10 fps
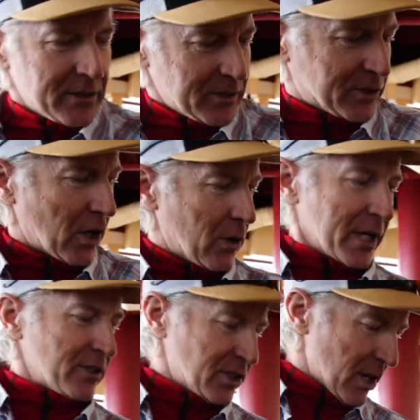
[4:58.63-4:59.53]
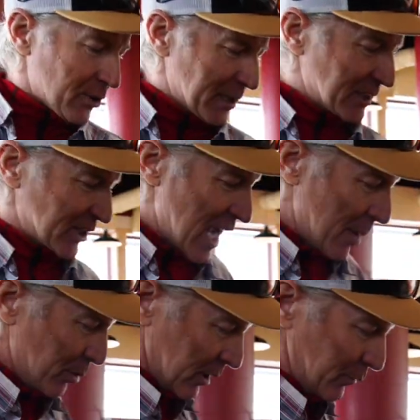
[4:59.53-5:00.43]
So here's another
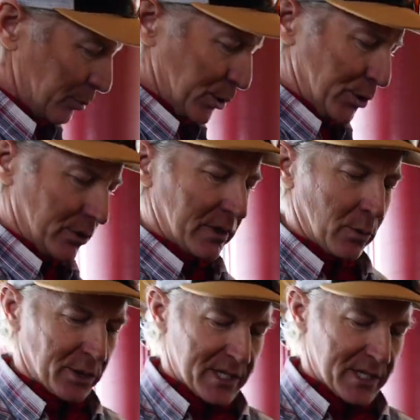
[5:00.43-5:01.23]
example of a boot that we're